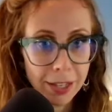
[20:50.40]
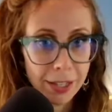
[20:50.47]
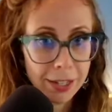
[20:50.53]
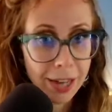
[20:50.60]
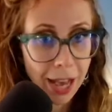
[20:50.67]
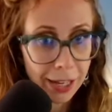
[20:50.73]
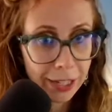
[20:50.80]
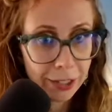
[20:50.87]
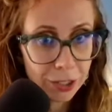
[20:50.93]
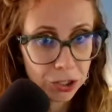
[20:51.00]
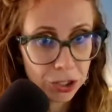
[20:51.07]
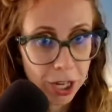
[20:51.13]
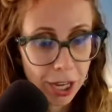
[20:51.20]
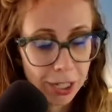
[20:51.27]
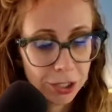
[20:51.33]
Not here to
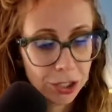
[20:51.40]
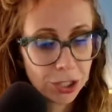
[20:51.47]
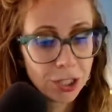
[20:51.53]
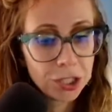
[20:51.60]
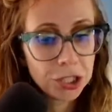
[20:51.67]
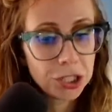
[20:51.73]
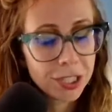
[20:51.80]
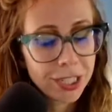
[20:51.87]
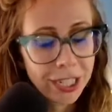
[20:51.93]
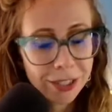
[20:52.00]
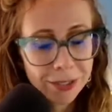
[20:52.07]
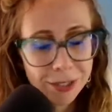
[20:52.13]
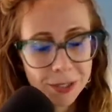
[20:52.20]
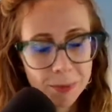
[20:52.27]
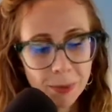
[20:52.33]
judge, just here to
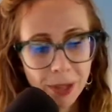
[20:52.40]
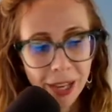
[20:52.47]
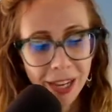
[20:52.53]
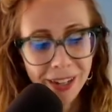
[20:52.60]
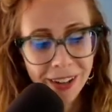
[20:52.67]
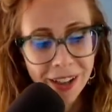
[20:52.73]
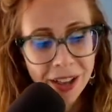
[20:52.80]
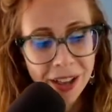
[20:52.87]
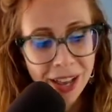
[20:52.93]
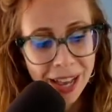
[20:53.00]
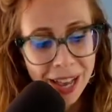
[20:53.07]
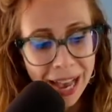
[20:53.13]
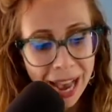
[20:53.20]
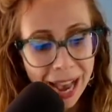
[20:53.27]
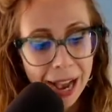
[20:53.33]
explain
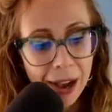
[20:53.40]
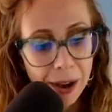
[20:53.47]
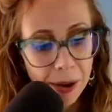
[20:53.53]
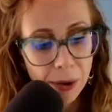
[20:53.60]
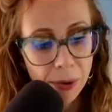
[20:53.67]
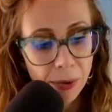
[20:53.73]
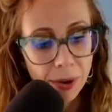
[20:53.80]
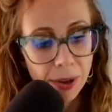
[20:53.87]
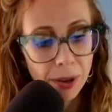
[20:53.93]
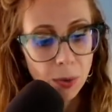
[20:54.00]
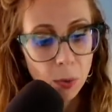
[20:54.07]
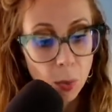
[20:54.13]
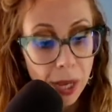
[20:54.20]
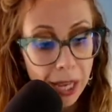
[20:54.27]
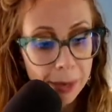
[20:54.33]
how
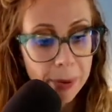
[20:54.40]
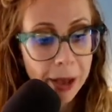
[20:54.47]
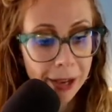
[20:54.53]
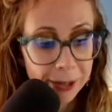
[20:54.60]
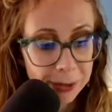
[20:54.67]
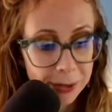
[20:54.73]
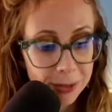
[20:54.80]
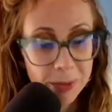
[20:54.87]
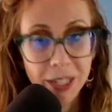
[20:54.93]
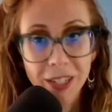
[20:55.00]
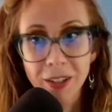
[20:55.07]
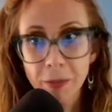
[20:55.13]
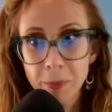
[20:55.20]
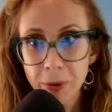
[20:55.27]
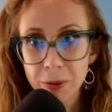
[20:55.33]
we at Mongoose Media
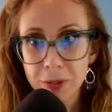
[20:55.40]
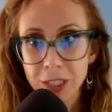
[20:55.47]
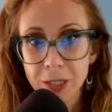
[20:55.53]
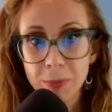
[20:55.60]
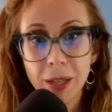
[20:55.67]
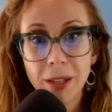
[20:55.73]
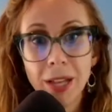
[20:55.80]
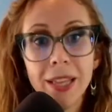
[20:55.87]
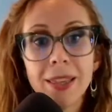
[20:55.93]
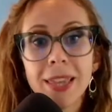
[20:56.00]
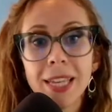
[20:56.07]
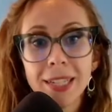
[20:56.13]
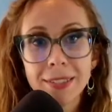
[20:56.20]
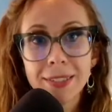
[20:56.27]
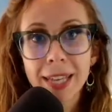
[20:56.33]
approach email and
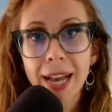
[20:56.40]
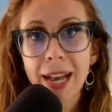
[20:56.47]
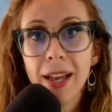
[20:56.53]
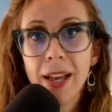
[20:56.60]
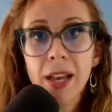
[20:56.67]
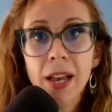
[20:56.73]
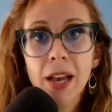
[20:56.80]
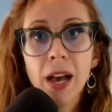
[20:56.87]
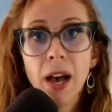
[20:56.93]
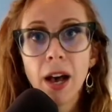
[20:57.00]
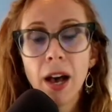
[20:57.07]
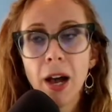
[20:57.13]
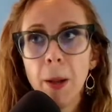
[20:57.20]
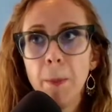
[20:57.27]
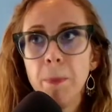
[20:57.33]
things that
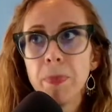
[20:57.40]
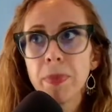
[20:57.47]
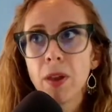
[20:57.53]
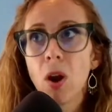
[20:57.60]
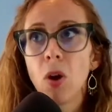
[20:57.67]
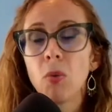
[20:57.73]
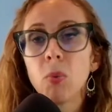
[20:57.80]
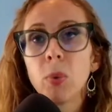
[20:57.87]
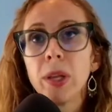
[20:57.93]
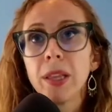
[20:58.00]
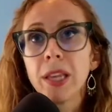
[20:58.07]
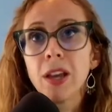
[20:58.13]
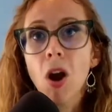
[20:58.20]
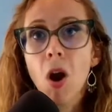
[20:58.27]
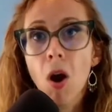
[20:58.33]
are
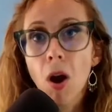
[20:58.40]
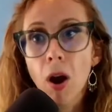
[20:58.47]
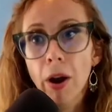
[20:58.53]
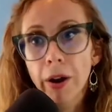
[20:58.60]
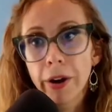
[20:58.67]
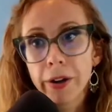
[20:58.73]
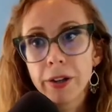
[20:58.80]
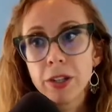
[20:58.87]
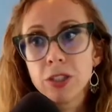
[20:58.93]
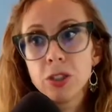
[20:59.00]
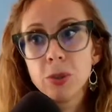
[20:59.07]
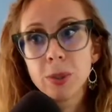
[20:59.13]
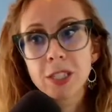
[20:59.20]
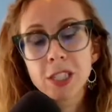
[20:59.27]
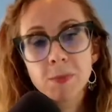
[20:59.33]
really hard
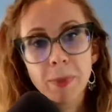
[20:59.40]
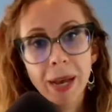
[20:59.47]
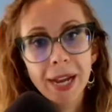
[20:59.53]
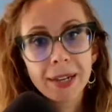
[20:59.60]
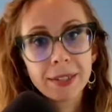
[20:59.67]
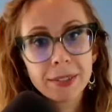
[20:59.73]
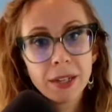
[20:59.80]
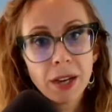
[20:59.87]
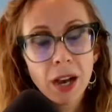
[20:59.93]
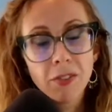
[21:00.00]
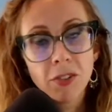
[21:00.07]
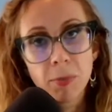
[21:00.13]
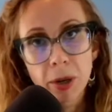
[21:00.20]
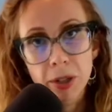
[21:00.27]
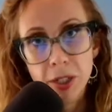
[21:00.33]
to expect of a
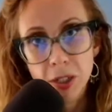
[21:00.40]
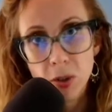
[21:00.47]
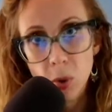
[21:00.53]
marketing